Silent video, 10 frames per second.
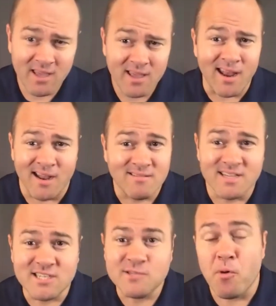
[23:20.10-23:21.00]
you know,
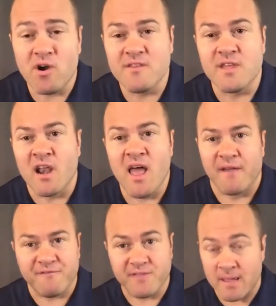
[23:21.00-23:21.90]
it's just part of their
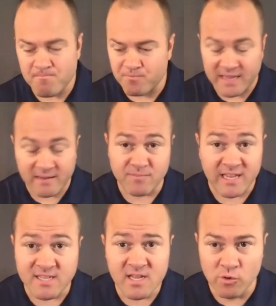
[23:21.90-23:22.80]
life. They they they
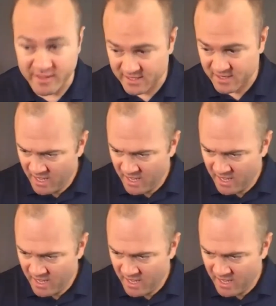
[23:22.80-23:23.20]
deal with it.